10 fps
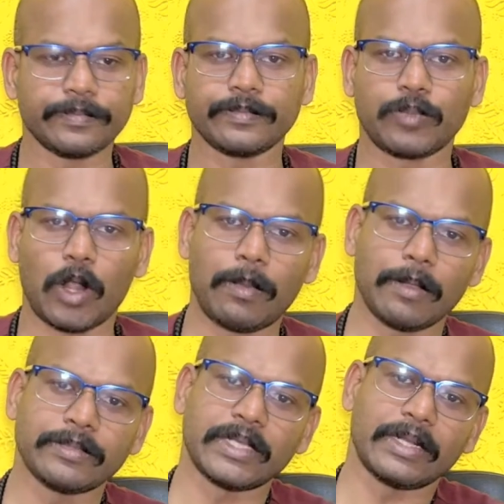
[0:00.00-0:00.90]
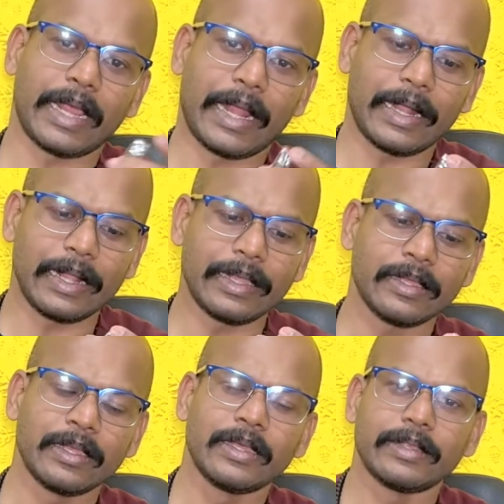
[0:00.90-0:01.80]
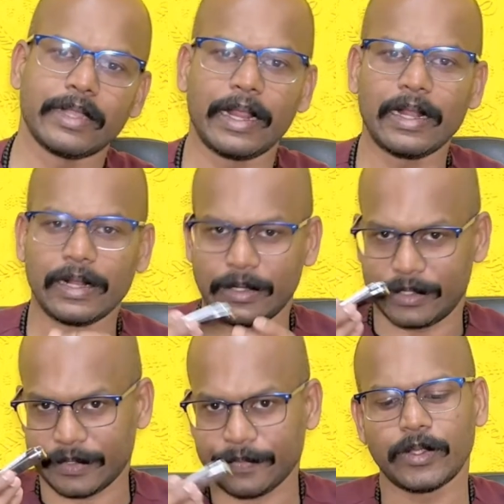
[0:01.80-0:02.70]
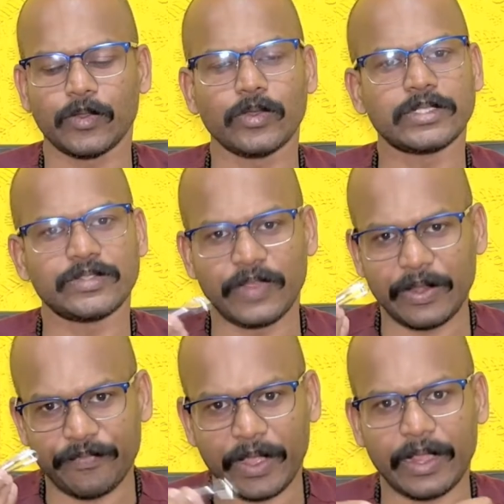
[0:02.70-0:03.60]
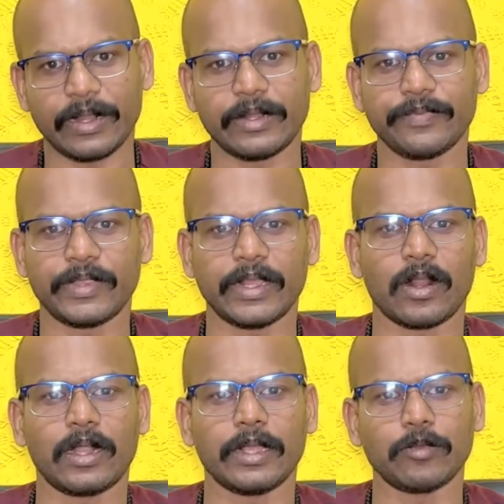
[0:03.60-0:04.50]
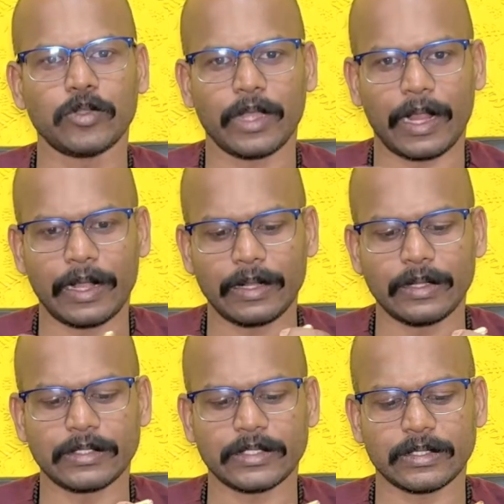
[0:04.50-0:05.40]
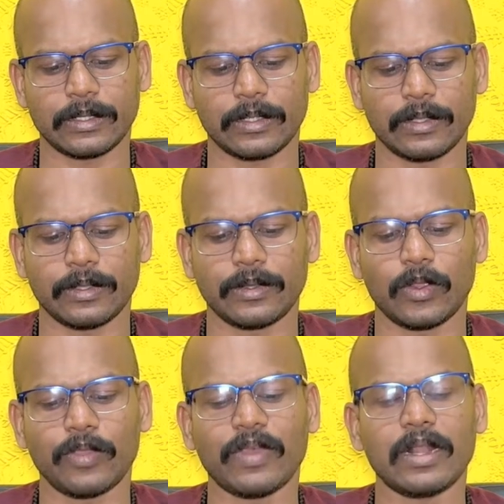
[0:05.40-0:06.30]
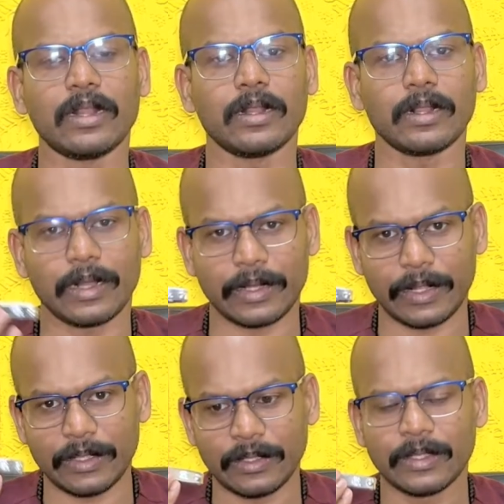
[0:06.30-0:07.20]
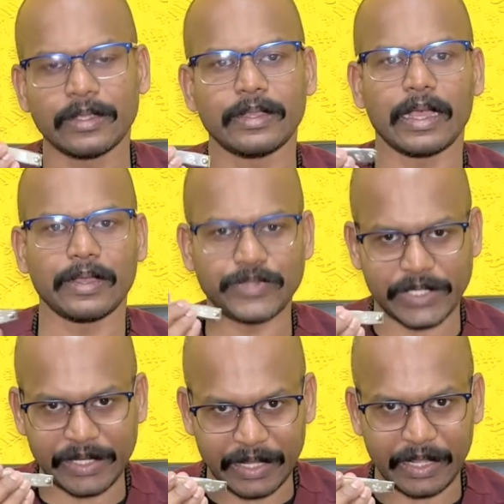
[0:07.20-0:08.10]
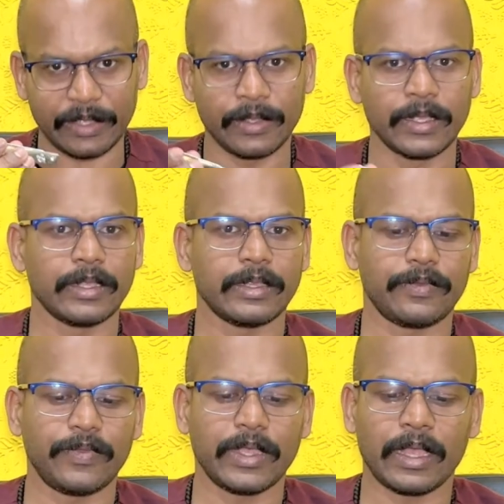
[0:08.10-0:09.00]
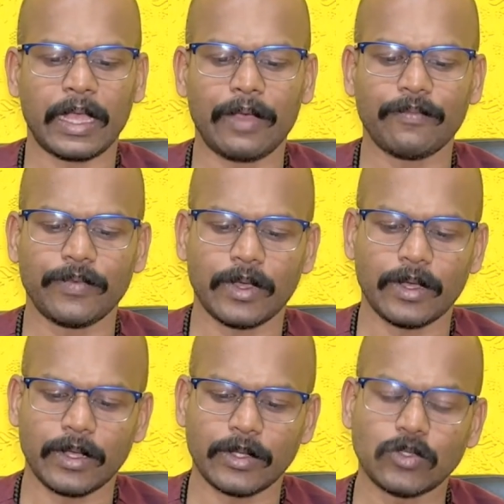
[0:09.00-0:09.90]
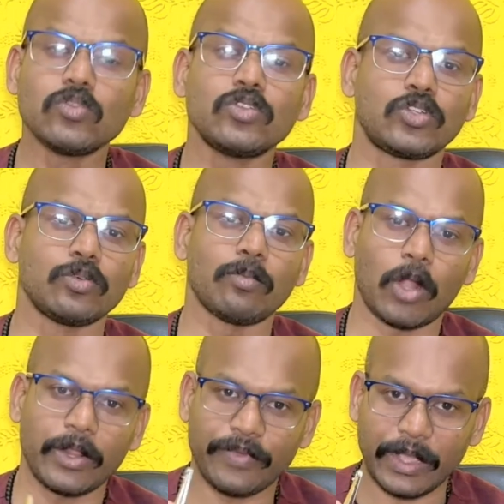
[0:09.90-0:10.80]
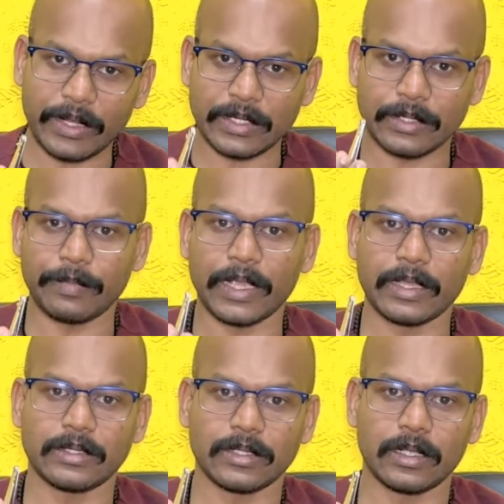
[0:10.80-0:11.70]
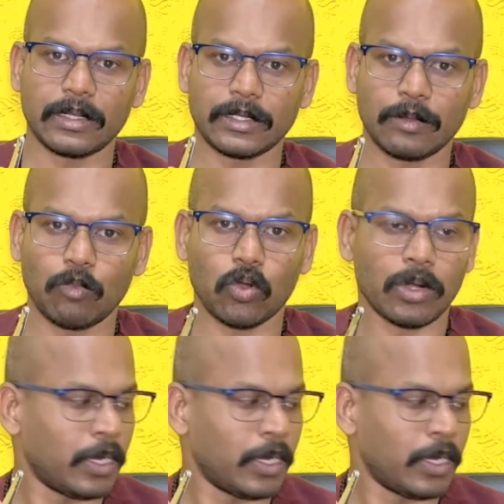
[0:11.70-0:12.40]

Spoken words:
problems in handling the nail cutter. It's very fine, and if they are not able to handle it like while cutting, they have shaking. That we have tools to modify it and make it a little more